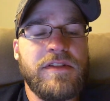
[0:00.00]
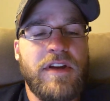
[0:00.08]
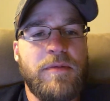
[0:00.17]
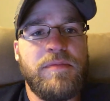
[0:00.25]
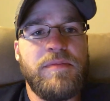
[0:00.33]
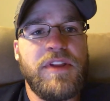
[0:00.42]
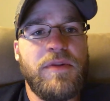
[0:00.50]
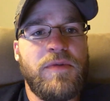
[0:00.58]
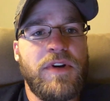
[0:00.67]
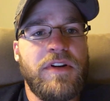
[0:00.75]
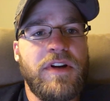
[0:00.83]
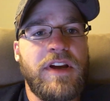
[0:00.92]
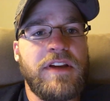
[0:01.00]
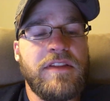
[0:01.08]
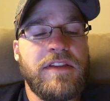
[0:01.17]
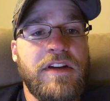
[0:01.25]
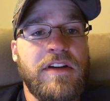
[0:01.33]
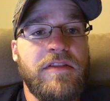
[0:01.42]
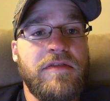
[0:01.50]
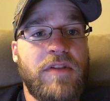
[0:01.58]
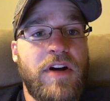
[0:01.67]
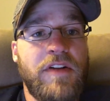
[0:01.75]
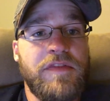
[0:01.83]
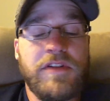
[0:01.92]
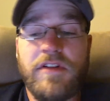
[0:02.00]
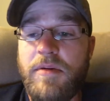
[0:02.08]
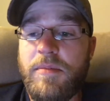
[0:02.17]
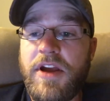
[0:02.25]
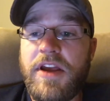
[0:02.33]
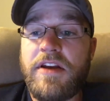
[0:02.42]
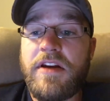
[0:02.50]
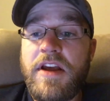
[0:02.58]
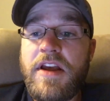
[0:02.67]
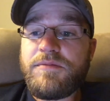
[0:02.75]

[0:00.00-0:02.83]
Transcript: That'd be the one I can of right off the top of my head.